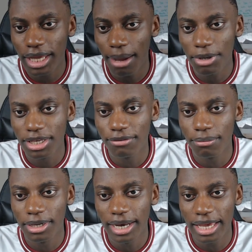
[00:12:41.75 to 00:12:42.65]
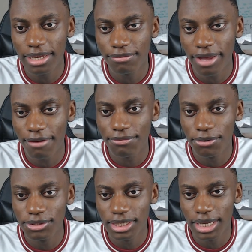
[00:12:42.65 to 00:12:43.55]
I'm going to give him a negative
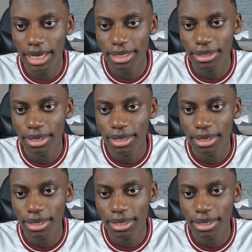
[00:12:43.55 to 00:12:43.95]
FU today.